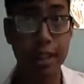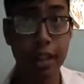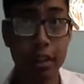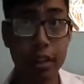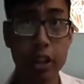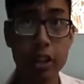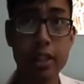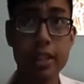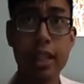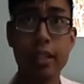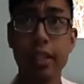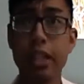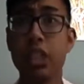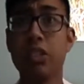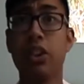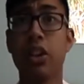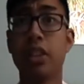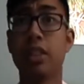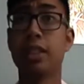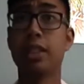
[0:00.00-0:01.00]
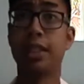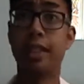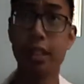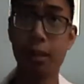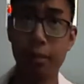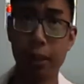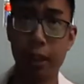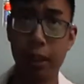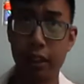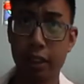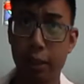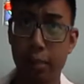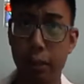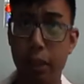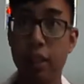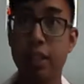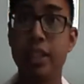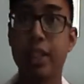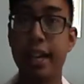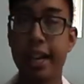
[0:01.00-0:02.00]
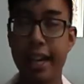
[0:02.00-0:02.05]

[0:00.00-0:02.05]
Now, it turns out these fossils didn't belong to birds.